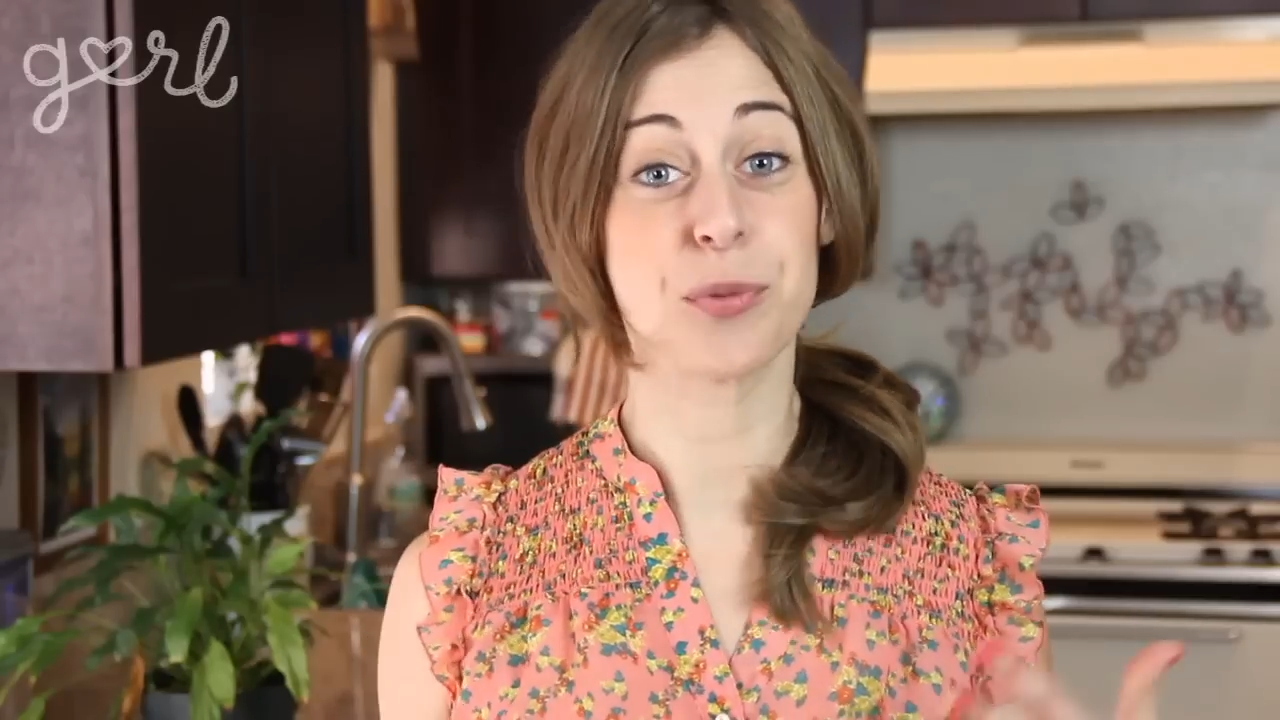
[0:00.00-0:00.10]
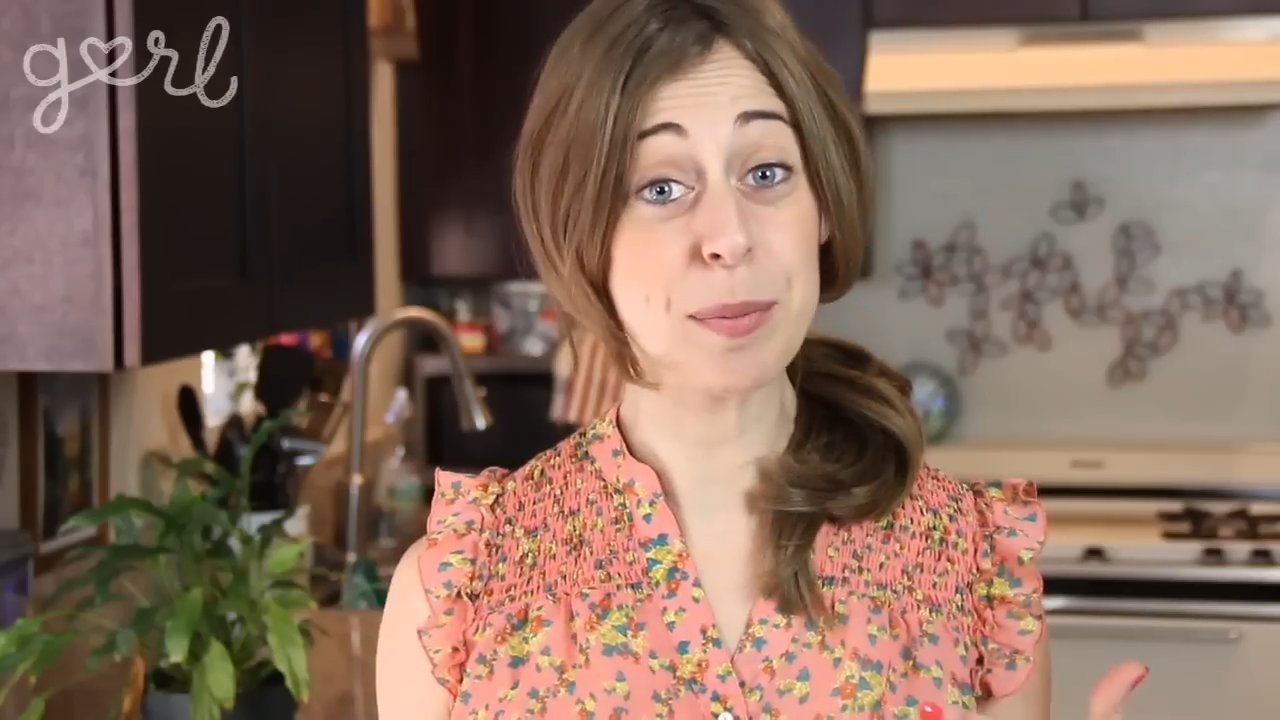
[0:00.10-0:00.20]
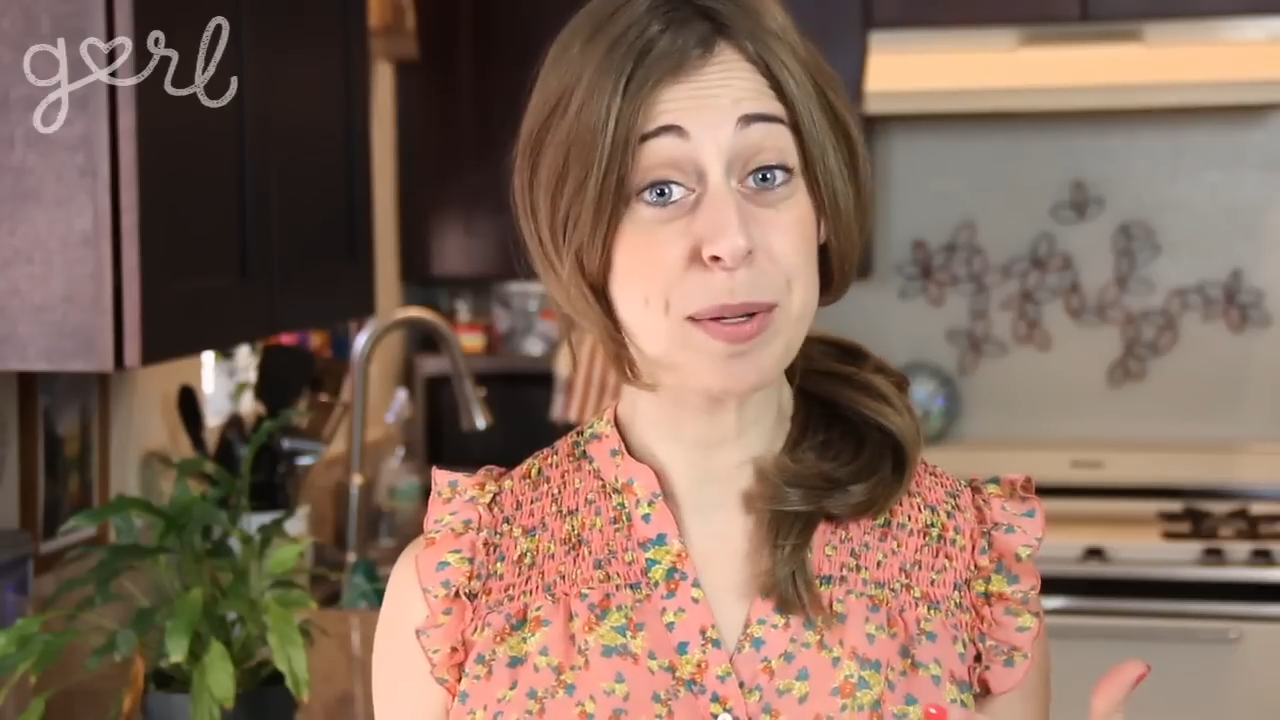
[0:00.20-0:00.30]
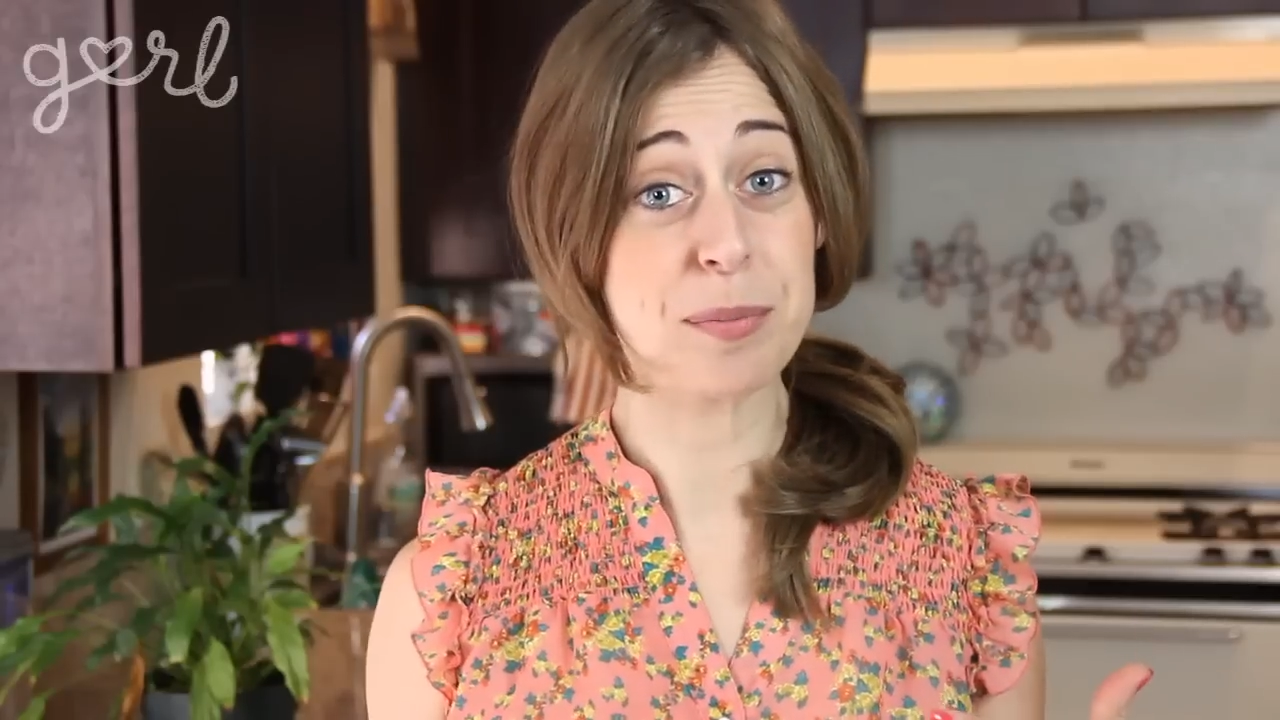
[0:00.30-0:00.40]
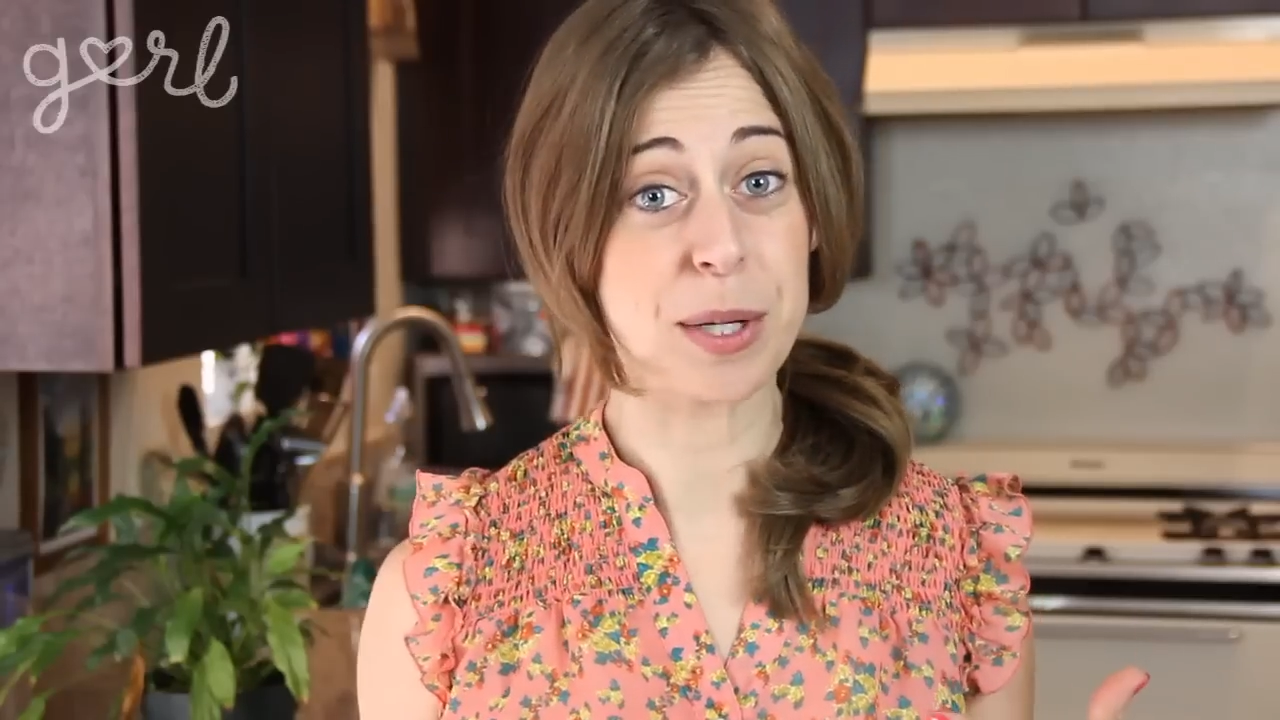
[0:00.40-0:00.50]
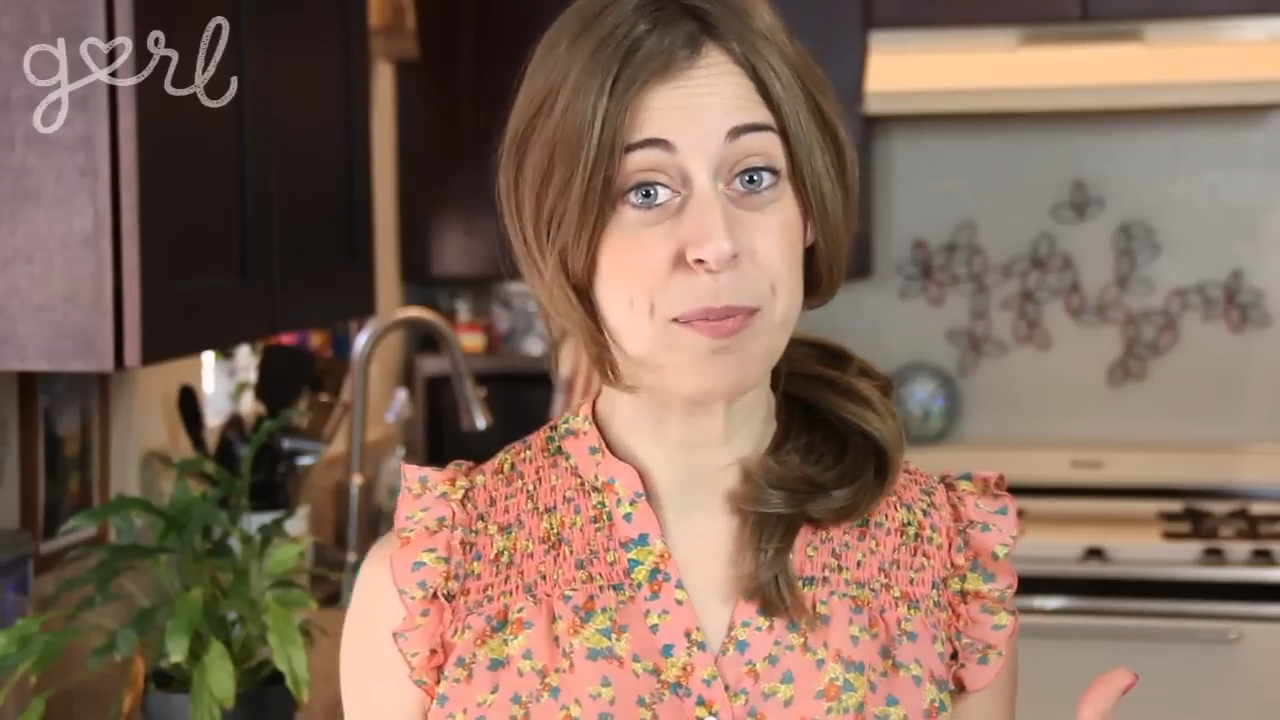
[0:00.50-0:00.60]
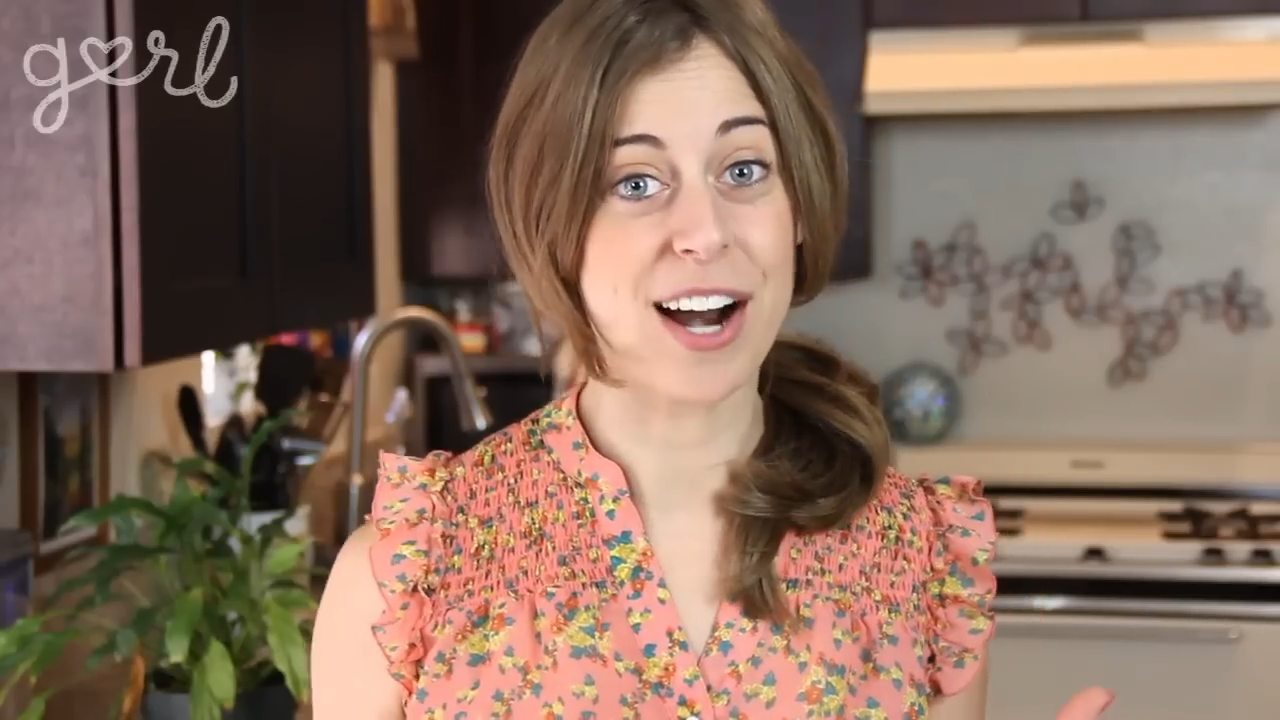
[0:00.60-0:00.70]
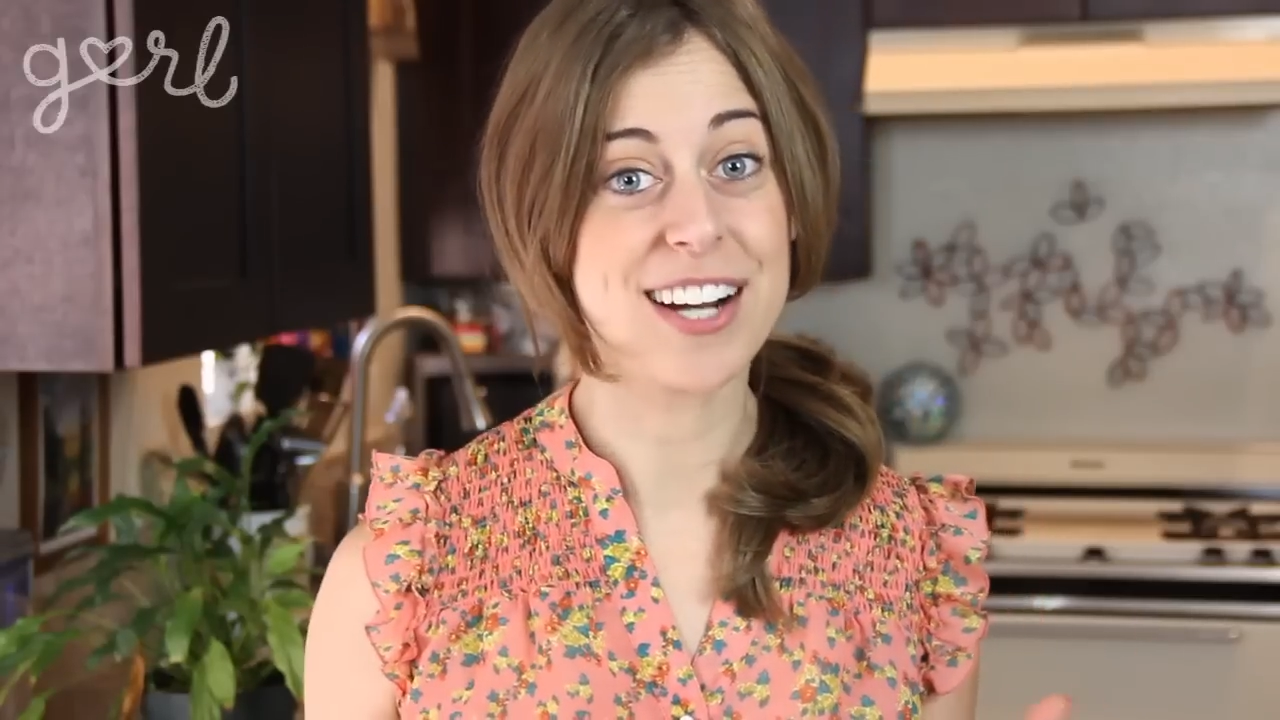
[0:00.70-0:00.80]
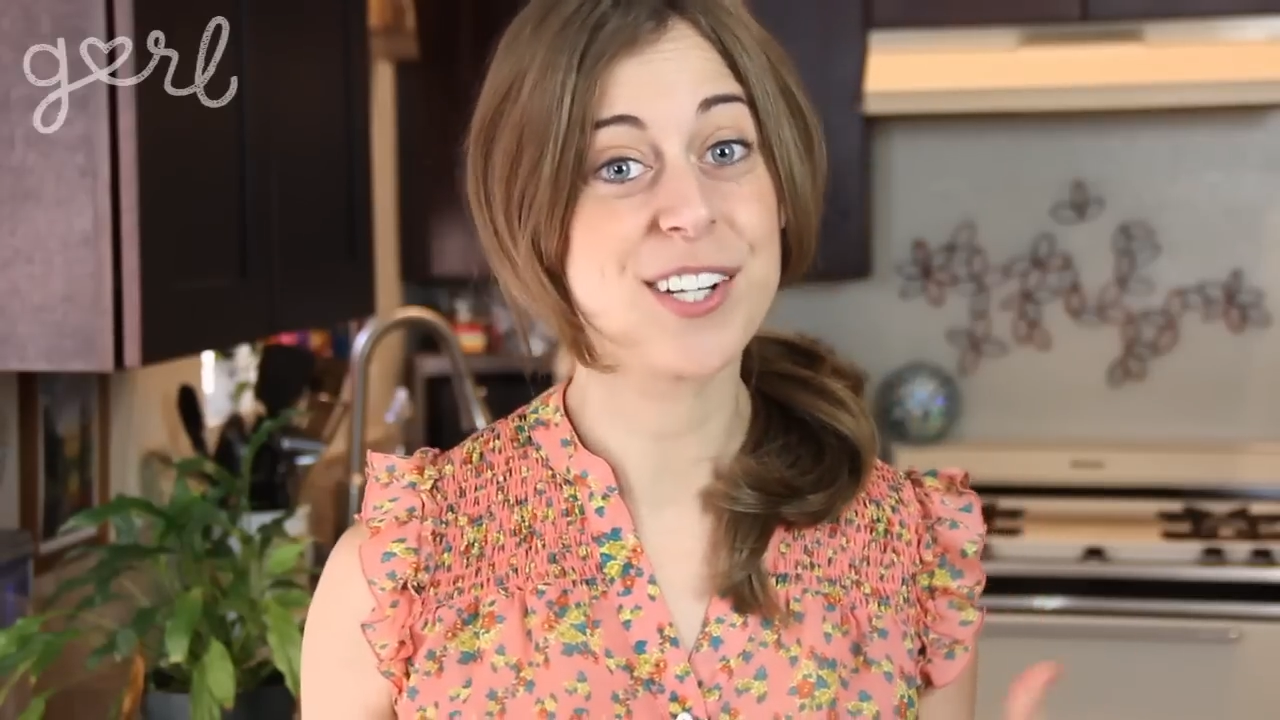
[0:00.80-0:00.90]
ribbon bookmark,